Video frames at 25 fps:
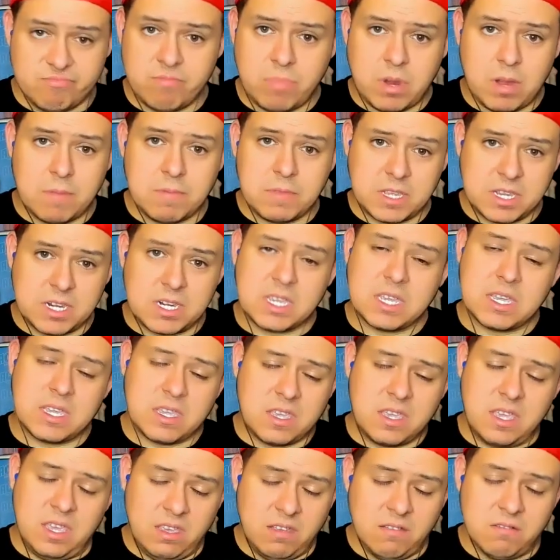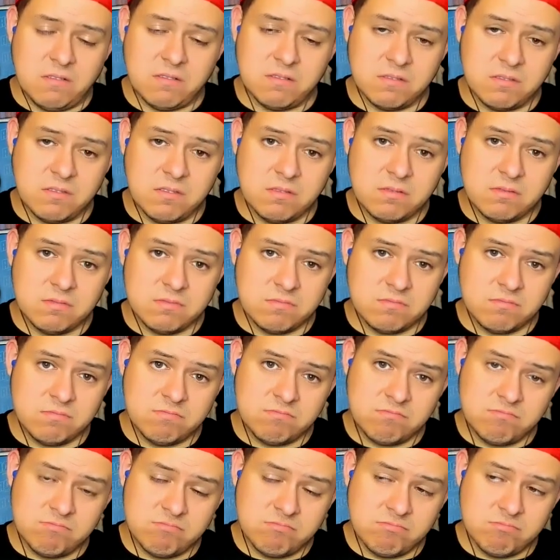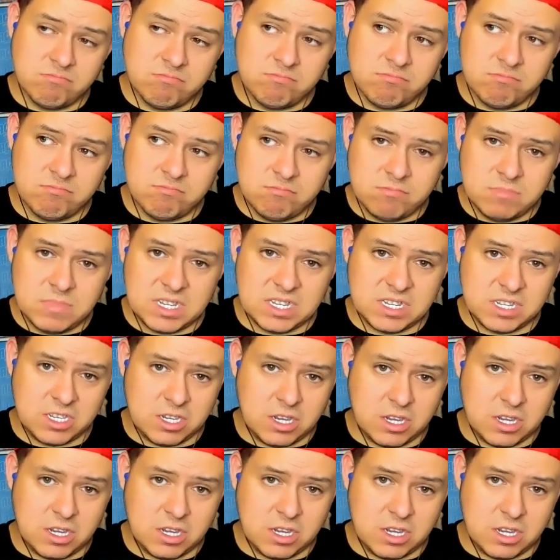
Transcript: Probably gonna get killed. And